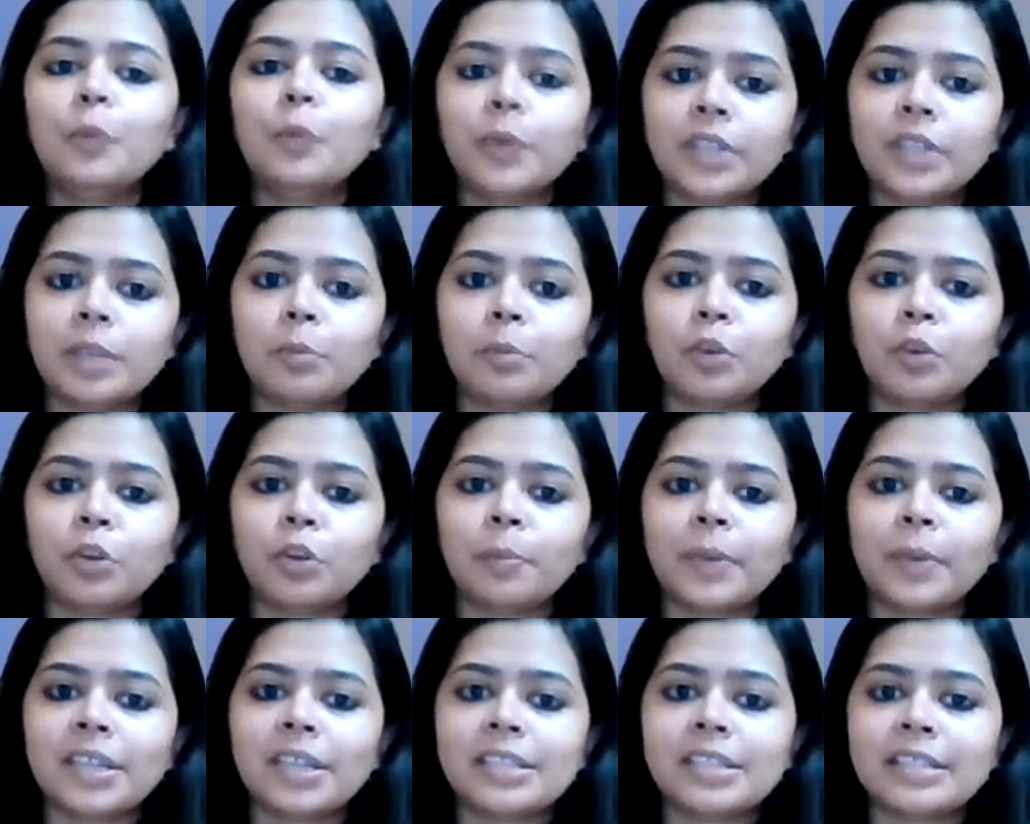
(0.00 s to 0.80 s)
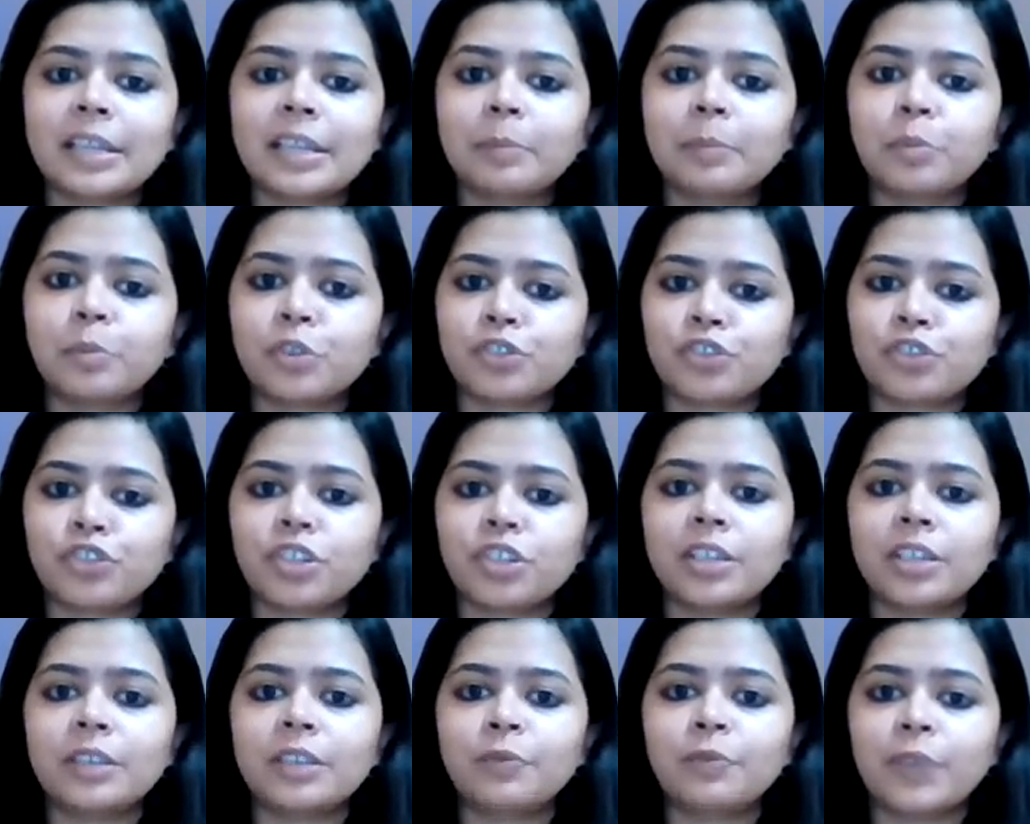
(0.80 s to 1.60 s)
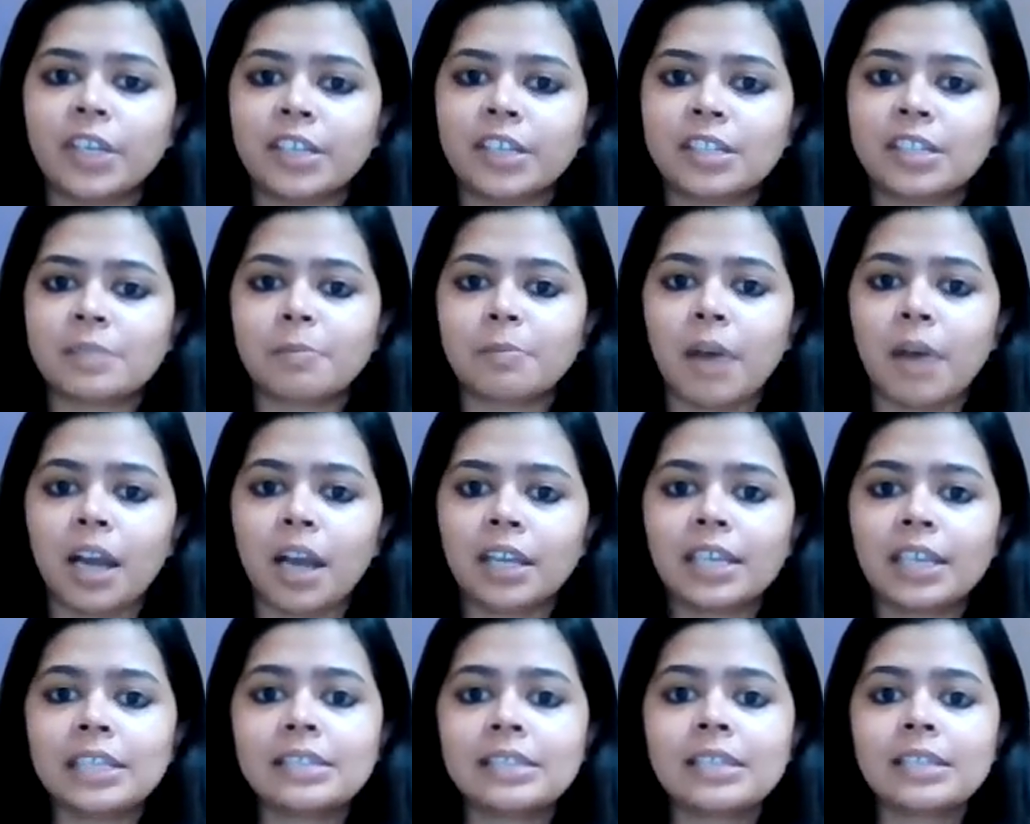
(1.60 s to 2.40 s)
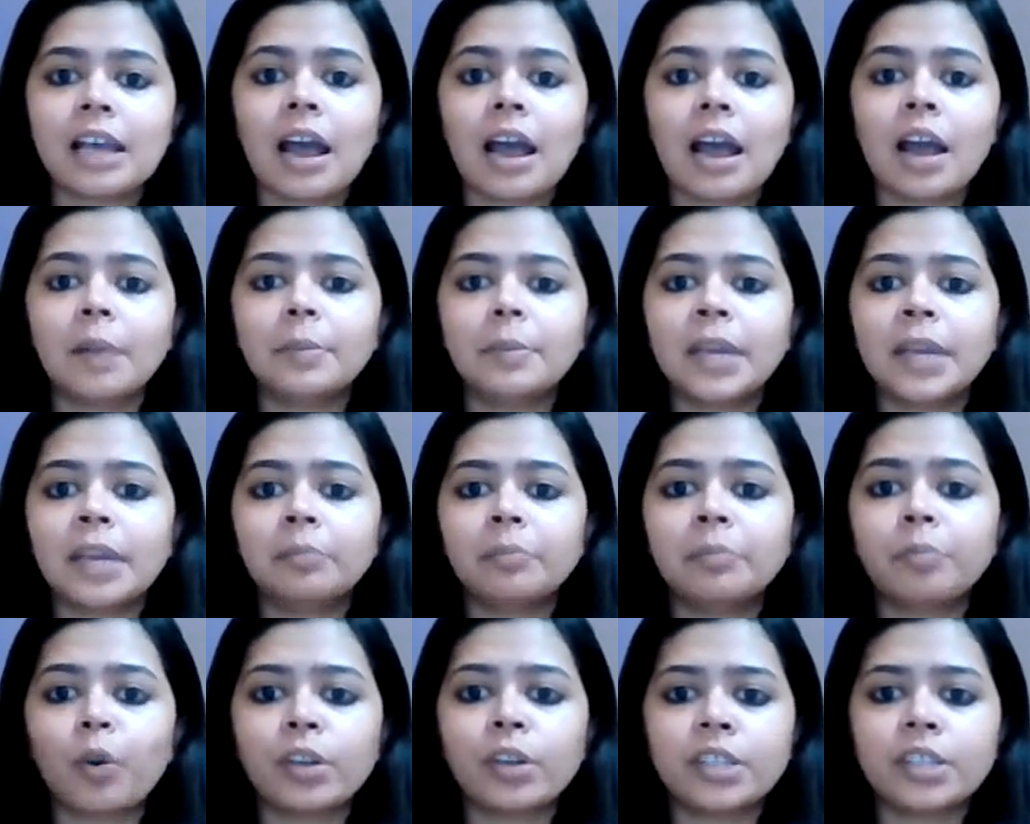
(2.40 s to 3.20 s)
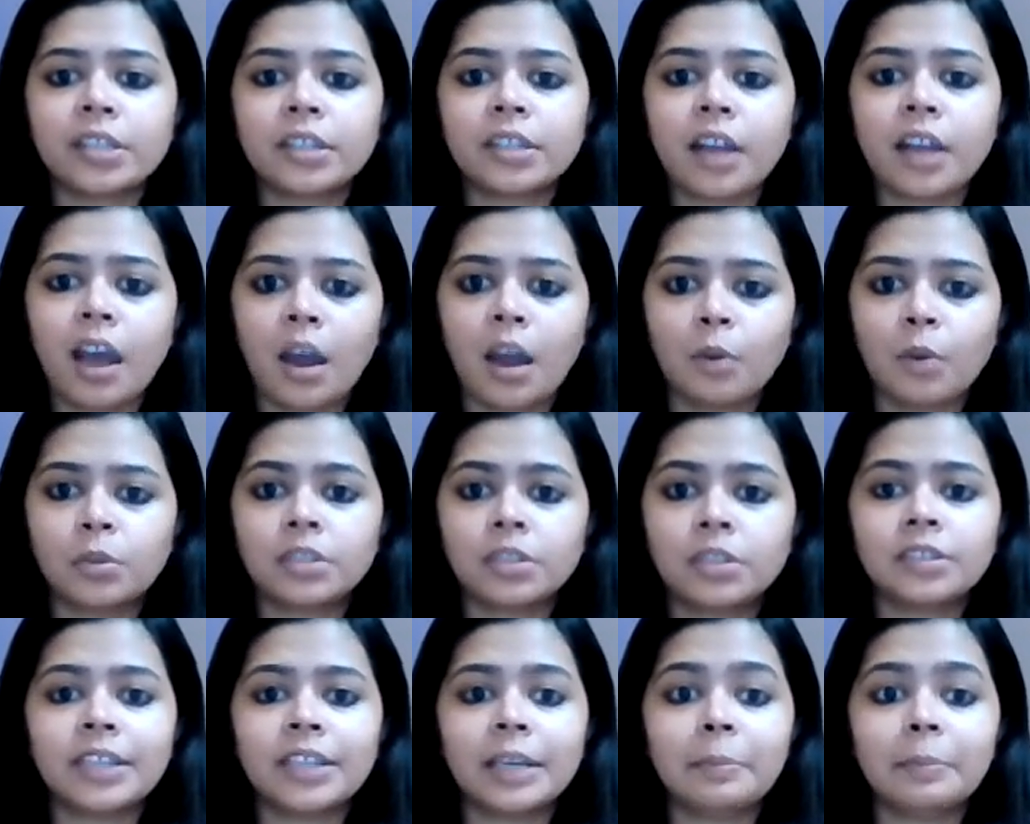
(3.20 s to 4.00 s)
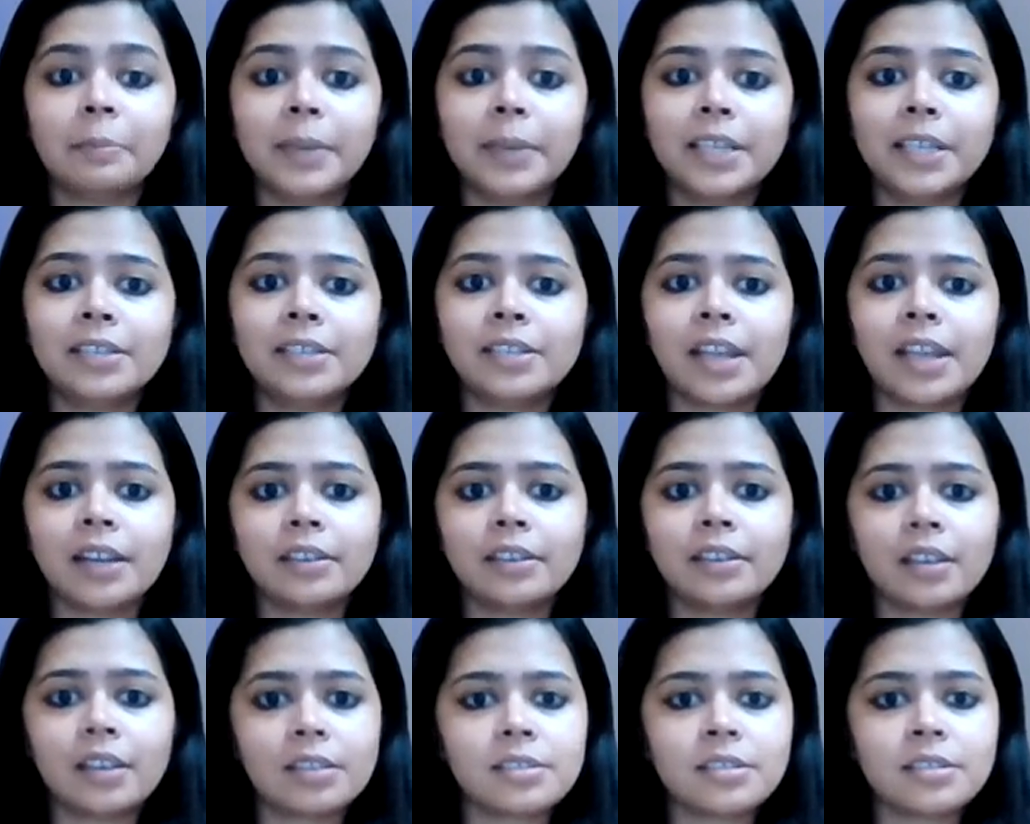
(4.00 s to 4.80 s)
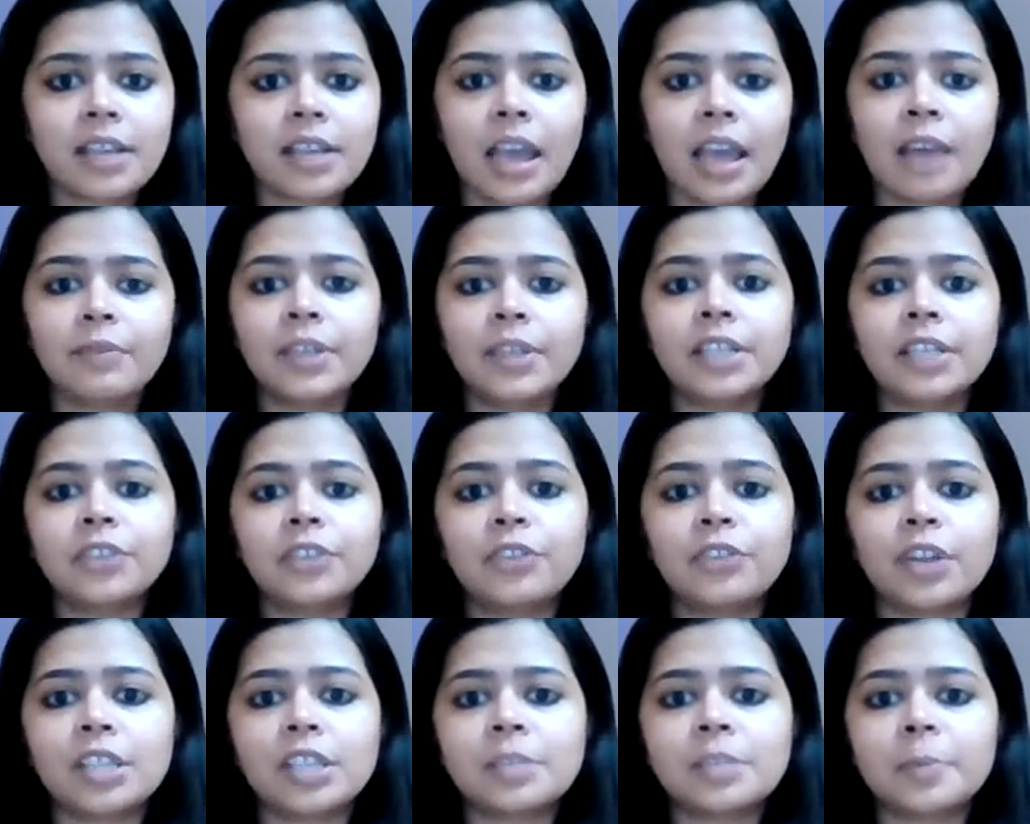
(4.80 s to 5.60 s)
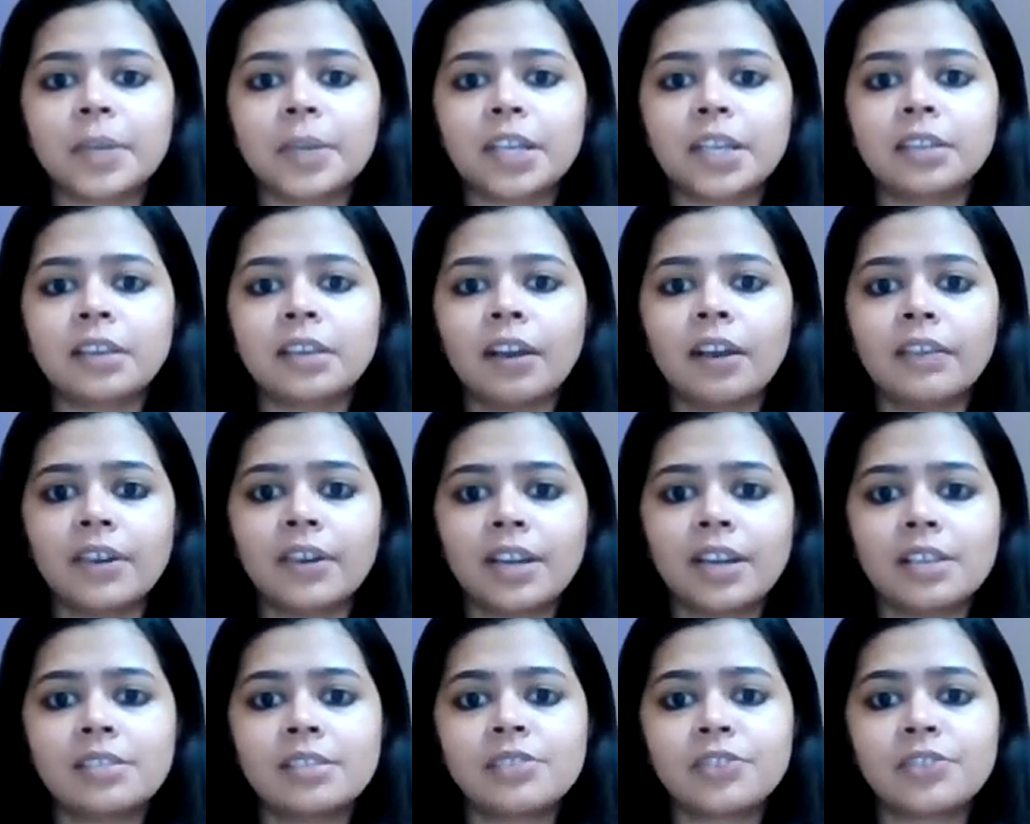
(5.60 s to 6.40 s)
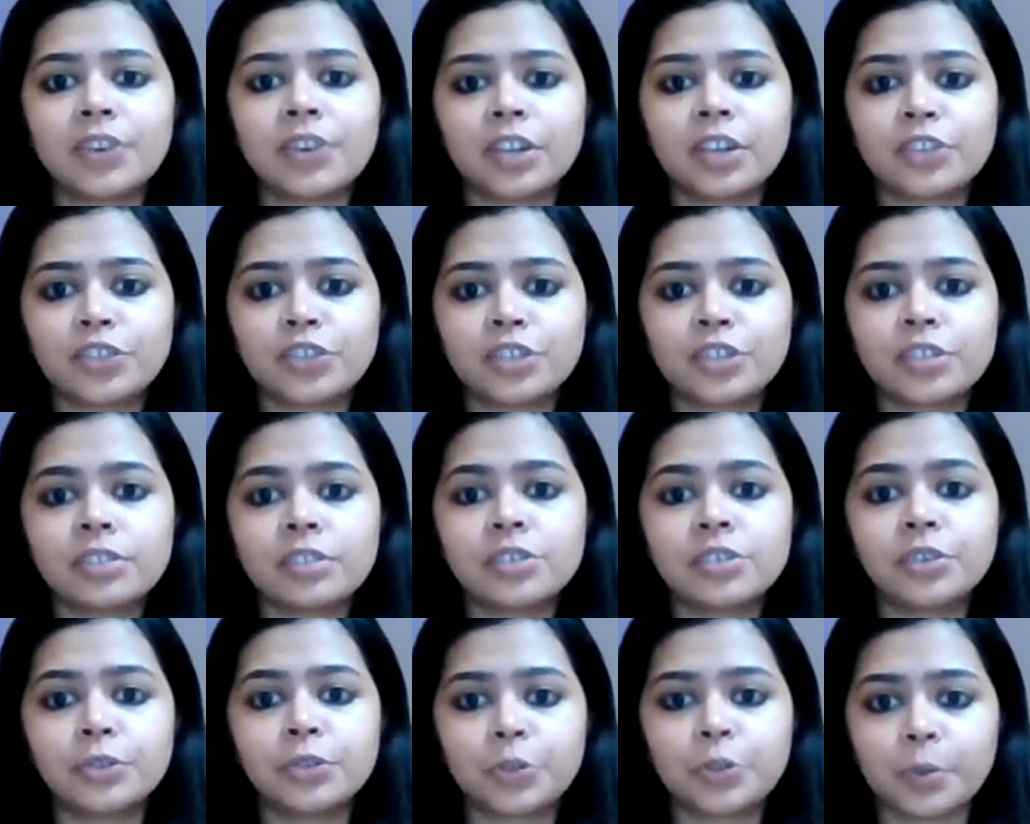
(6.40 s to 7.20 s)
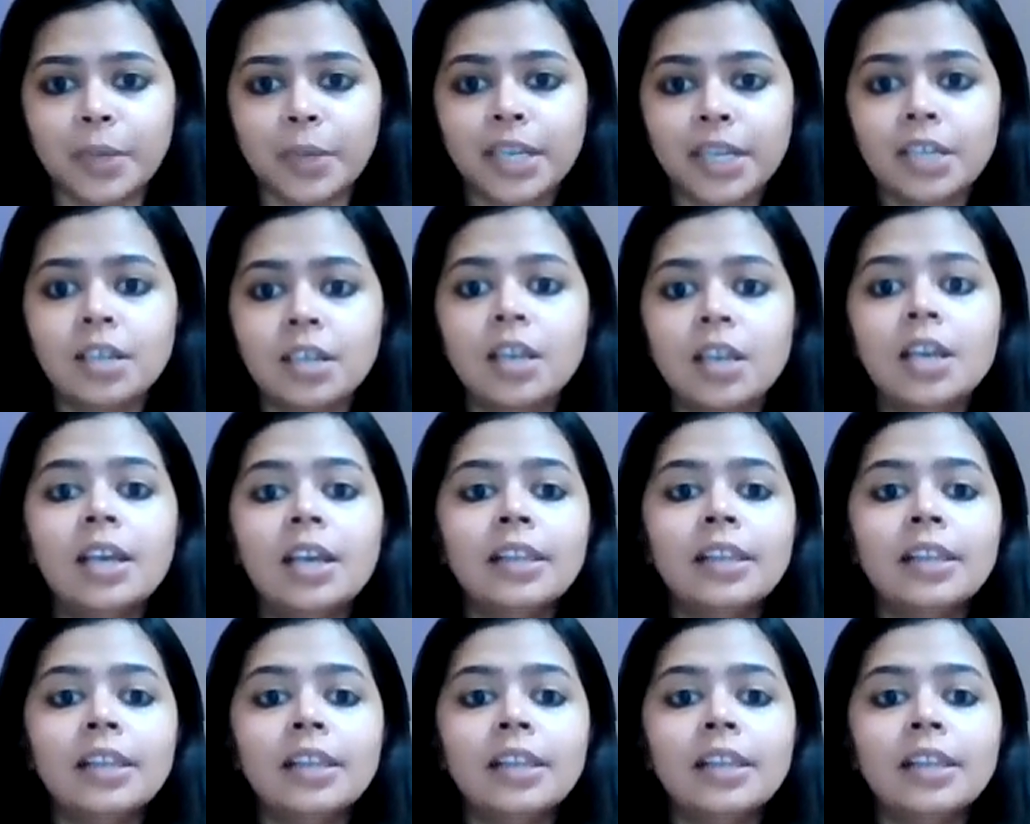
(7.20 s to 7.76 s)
With their monopolistic position in various markets, RBI pointed out that big tech doesn't have any transparent governance structures due to it.